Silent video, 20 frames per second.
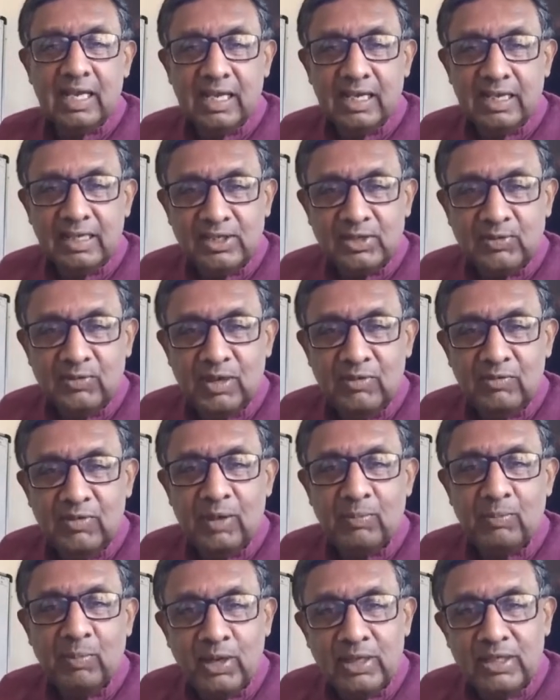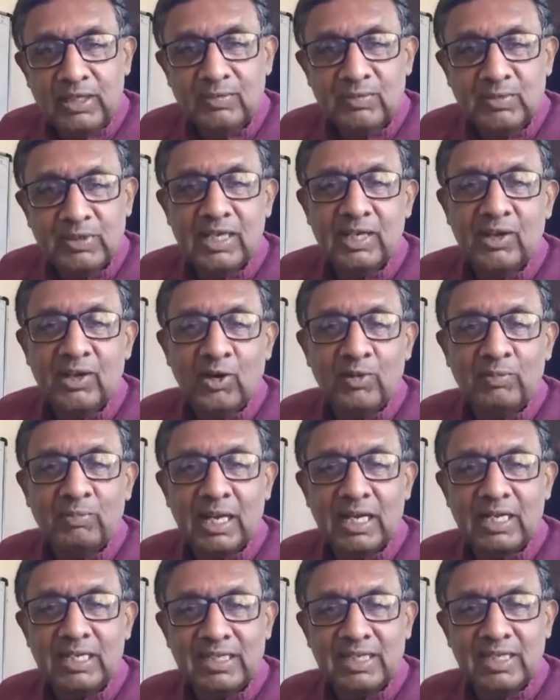will we appoint him saying on merit he
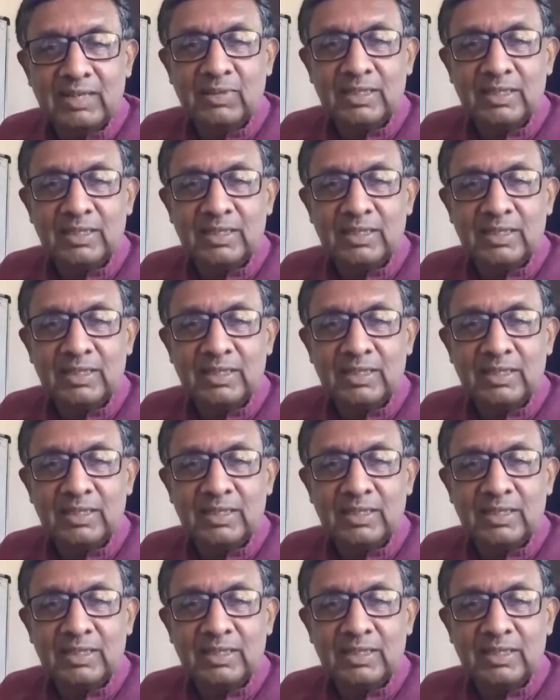must